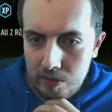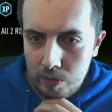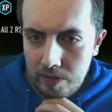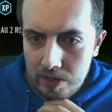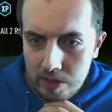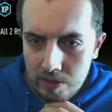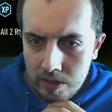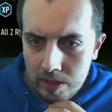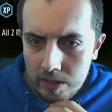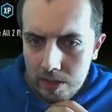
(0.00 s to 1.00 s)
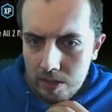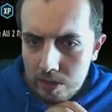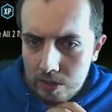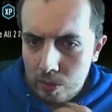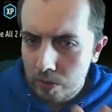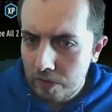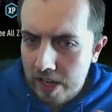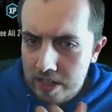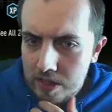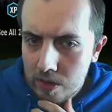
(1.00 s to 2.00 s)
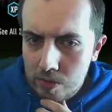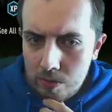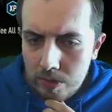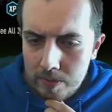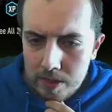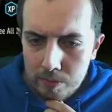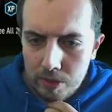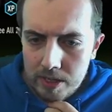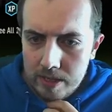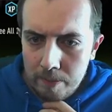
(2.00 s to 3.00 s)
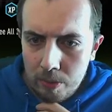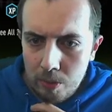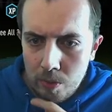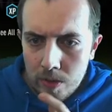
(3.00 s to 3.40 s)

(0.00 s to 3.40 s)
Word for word: All you have to do, score a finesse goal. I mean, it's pretty simple.